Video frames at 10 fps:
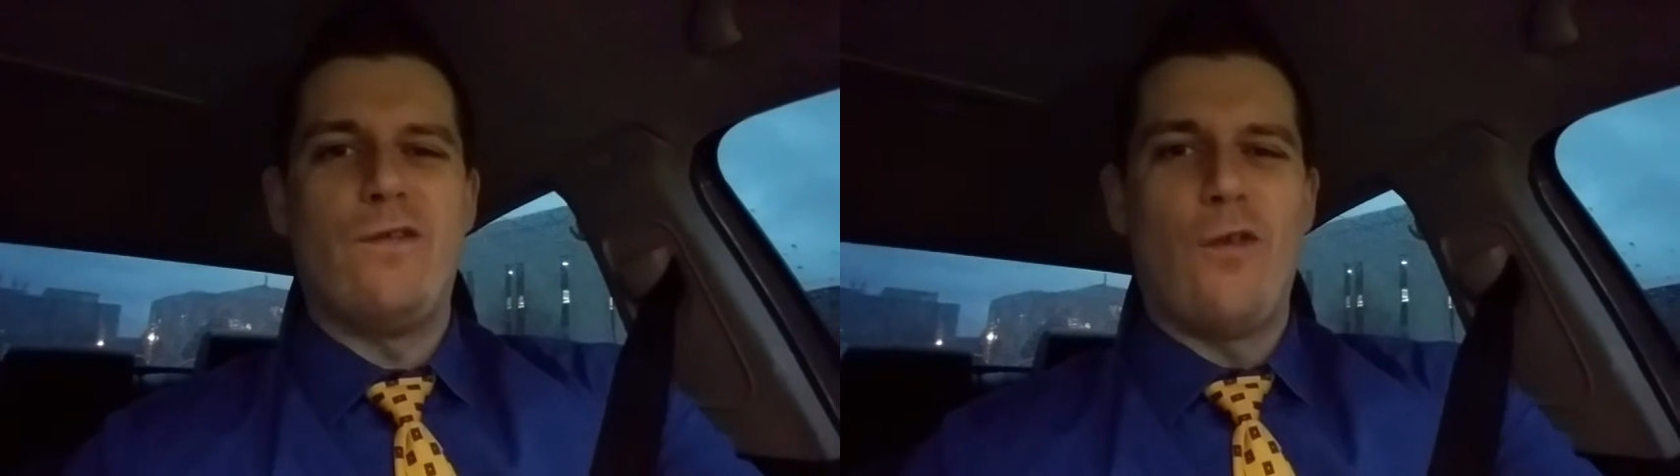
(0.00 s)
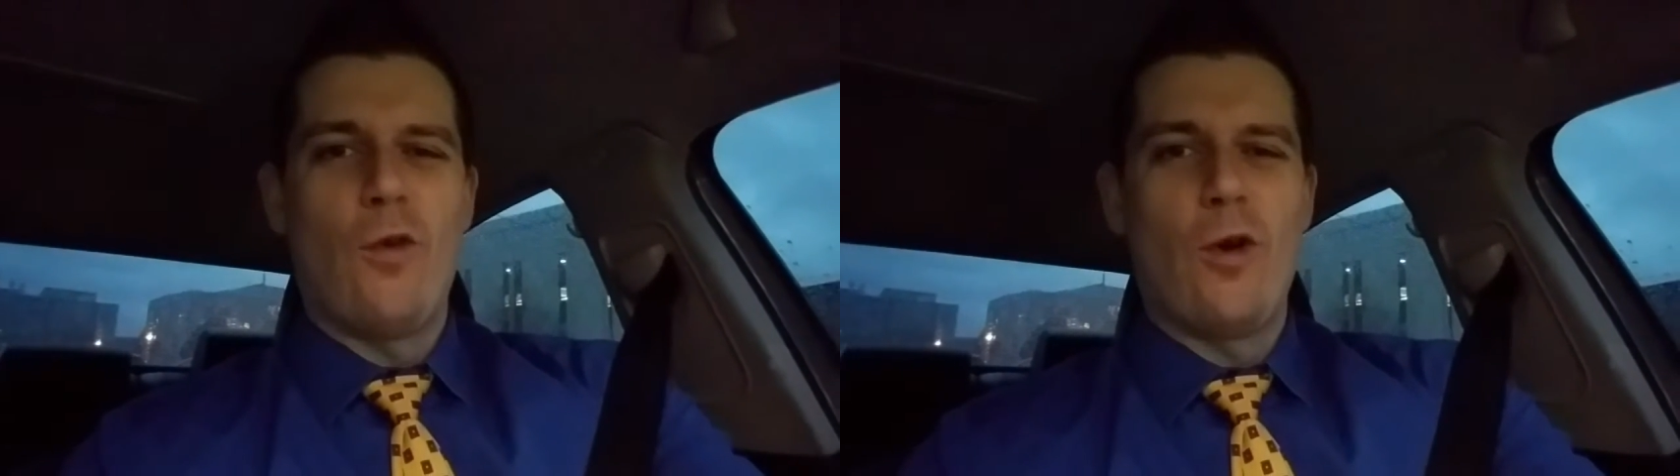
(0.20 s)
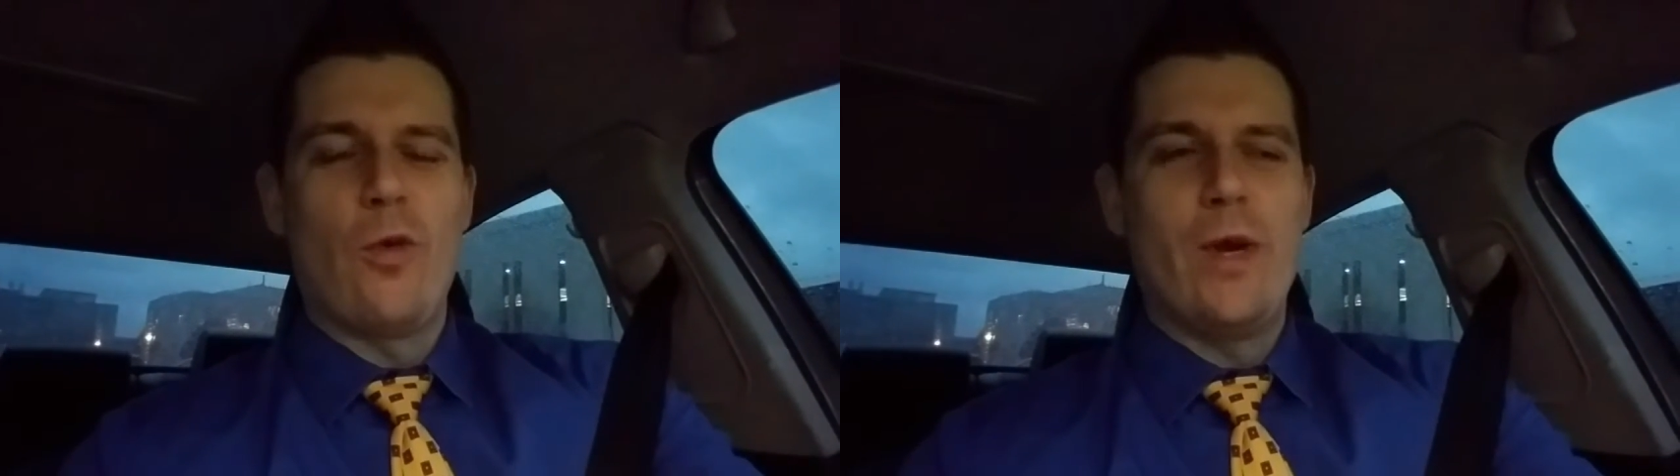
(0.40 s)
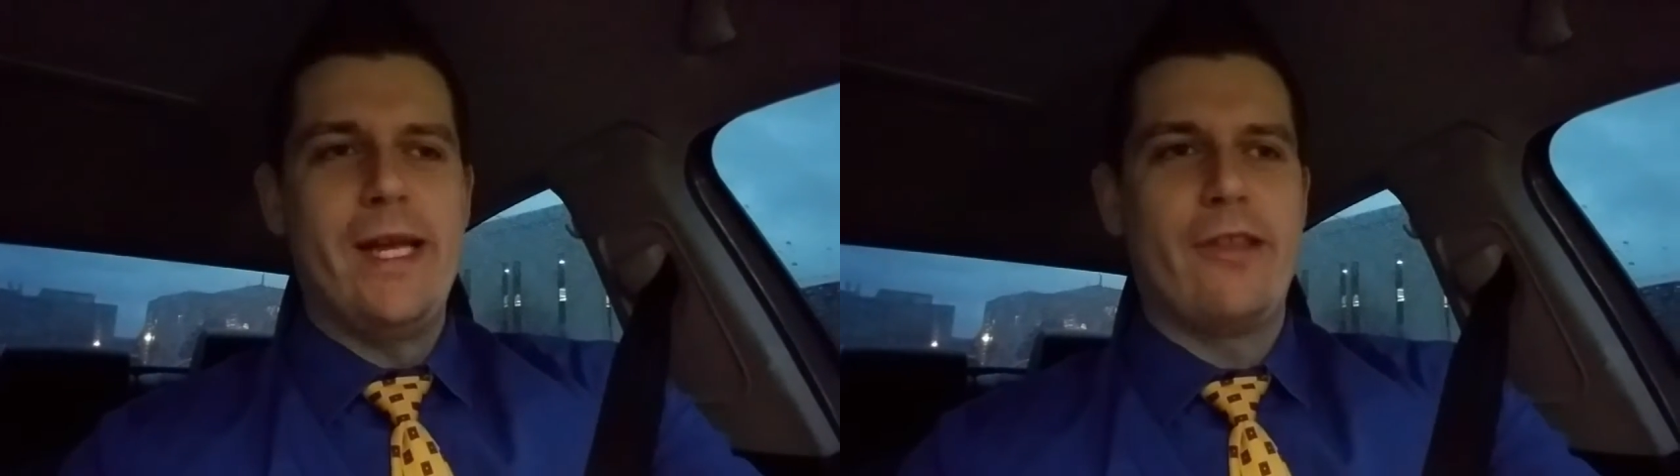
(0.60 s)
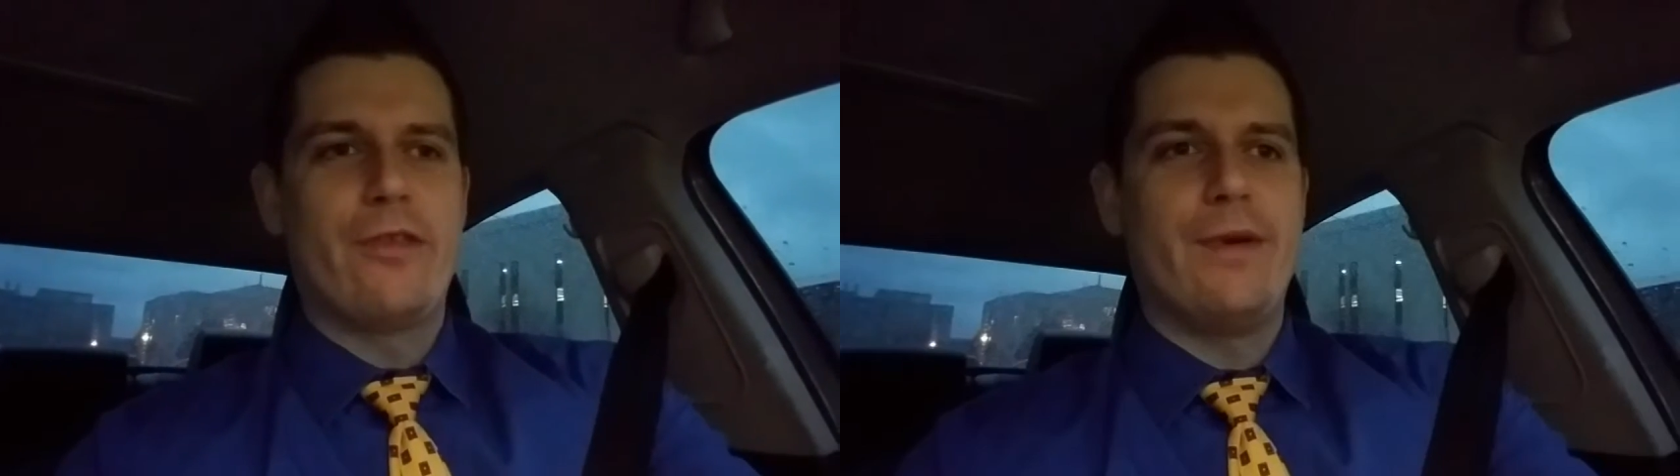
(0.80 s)
4
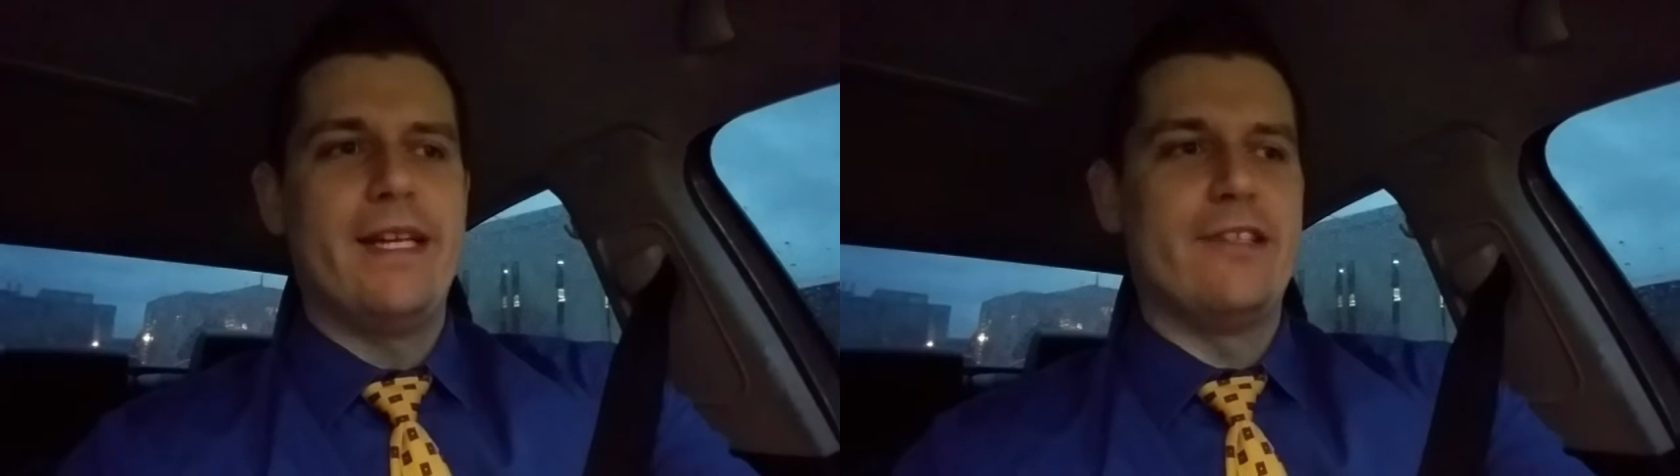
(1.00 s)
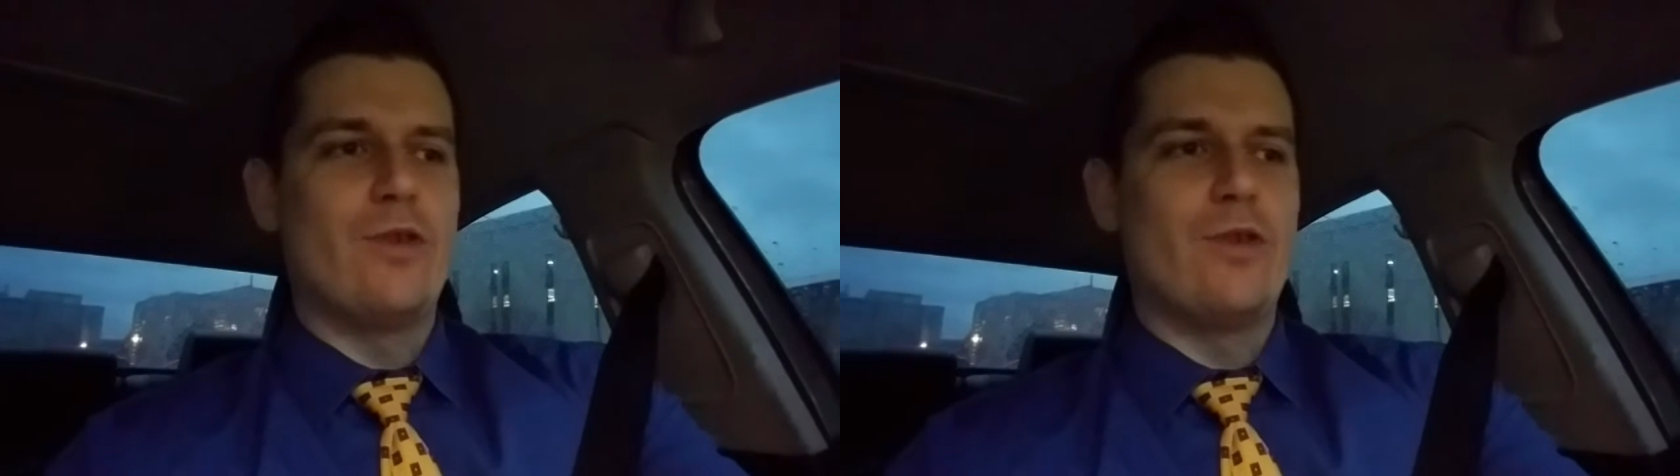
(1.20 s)
Week 3.